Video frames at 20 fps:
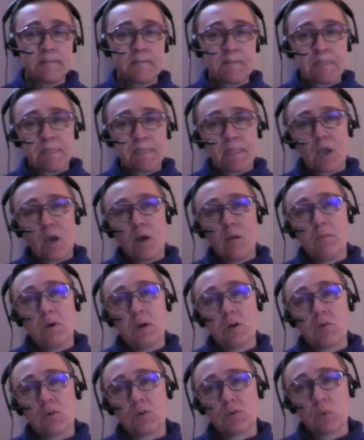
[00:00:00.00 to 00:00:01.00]

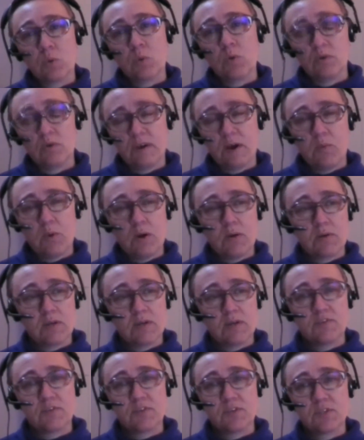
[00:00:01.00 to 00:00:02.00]
across all of our wildlife
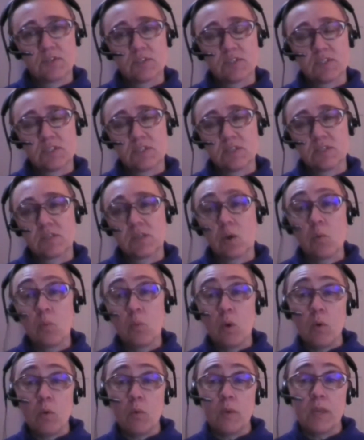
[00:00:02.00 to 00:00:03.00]
trusts. So
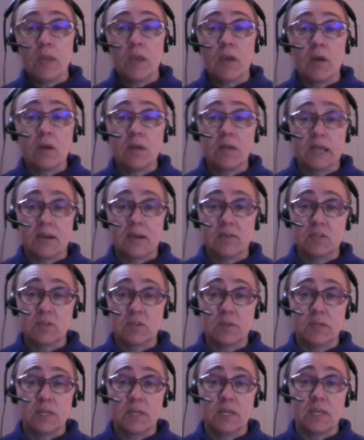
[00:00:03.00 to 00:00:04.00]
what we are now
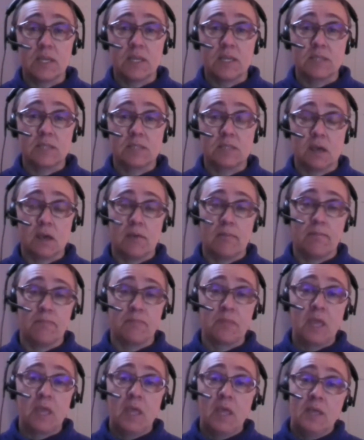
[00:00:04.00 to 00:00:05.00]
doing is
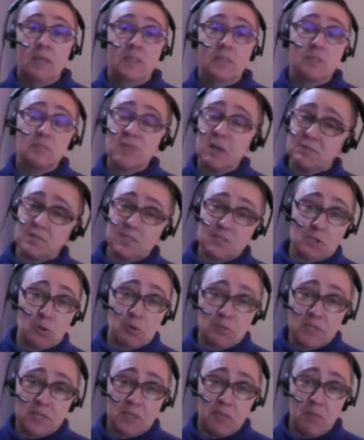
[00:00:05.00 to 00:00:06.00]
sometimes it's
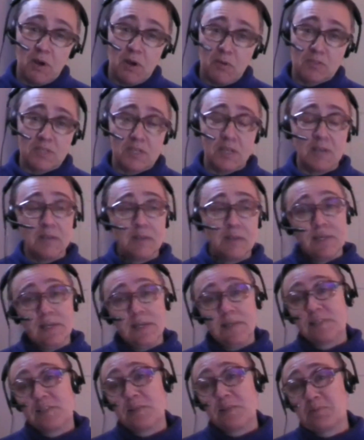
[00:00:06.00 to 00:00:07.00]
called Team Wilder,
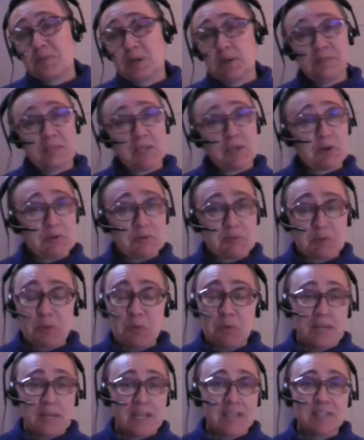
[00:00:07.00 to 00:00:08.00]
sometimes it goes
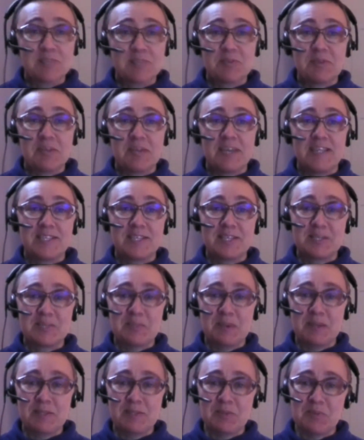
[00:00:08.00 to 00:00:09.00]
called Next Door Nature,
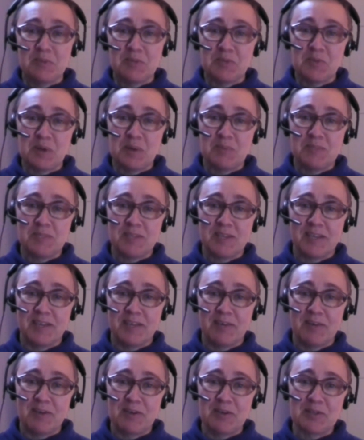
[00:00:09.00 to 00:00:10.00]
depends on which website
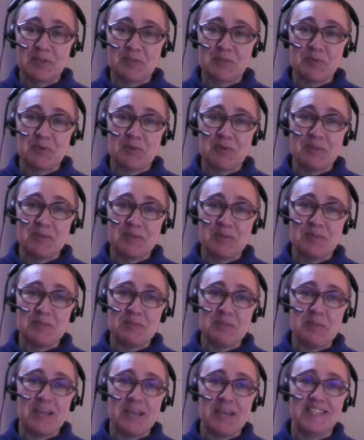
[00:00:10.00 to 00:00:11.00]
you're on, because we're all
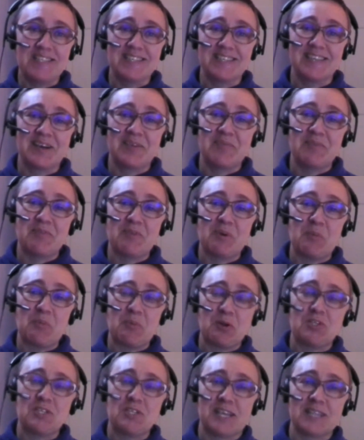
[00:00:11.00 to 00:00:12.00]
independent and we've got
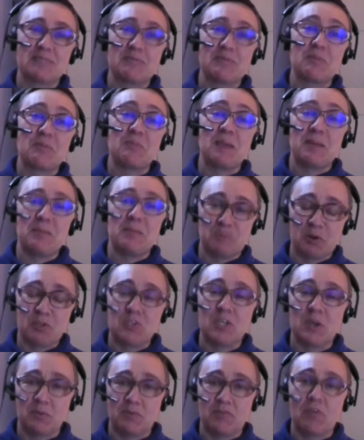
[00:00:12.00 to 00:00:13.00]
projects. But the main
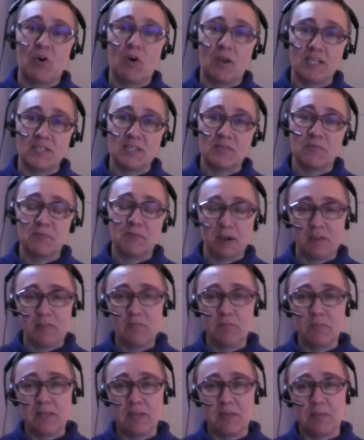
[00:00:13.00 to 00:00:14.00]
project we've got is a
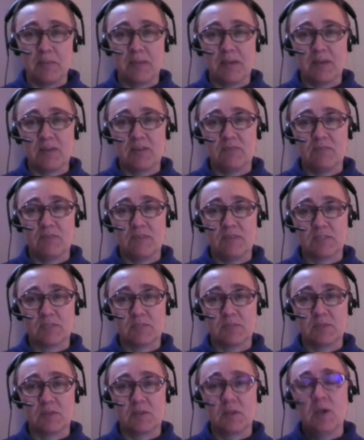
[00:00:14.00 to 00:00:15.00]
£5 million
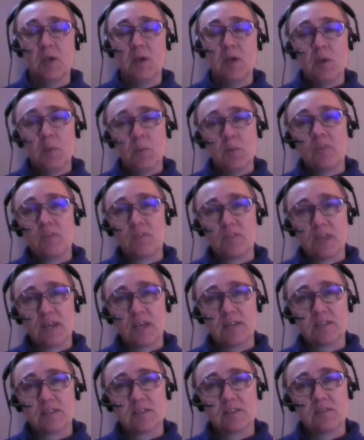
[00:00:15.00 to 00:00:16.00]
investment with the
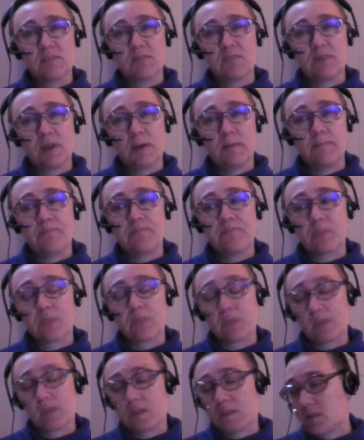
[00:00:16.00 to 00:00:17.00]
thanks of
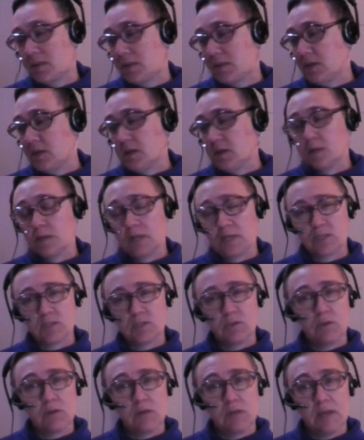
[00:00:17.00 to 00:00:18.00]
the National
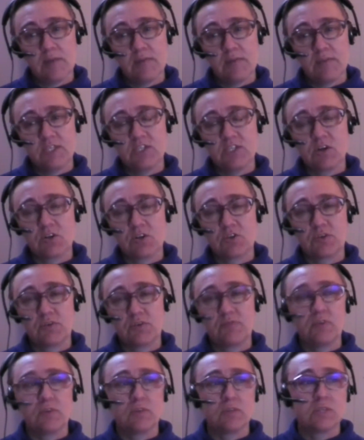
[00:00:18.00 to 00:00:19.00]
Heritage Lottery
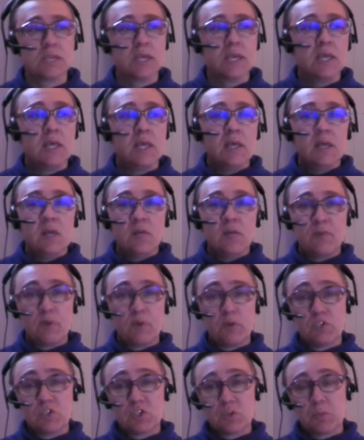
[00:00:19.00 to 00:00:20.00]
Fund, for
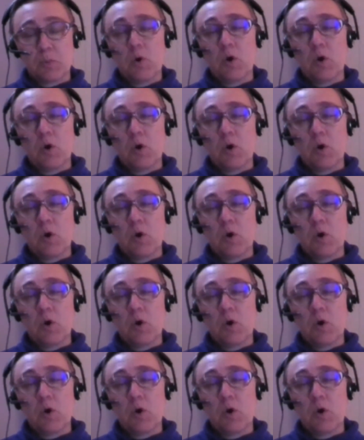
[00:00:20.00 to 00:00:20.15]
us to put a